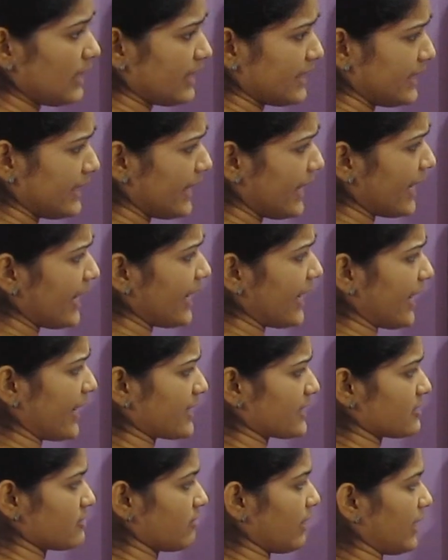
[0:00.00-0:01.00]

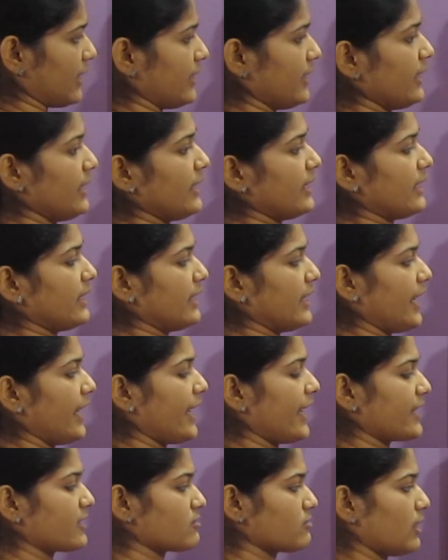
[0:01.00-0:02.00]
ax1.
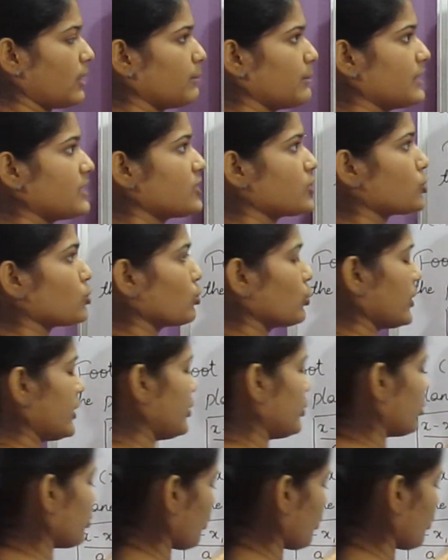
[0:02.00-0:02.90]
ax1 means 2 into